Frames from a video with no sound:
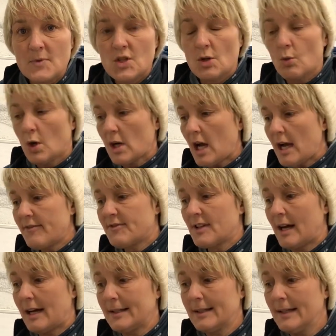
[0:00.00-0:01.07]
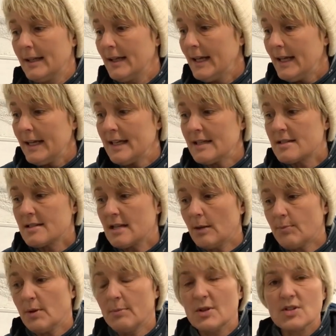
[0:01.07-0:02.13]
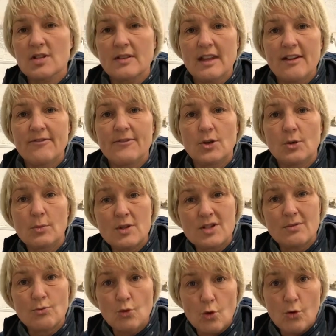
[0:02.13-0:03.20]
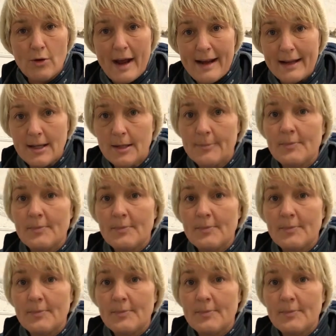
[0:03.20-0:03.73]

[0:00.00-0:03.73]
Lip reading: So what I've done is supplemented their food with some raw egg,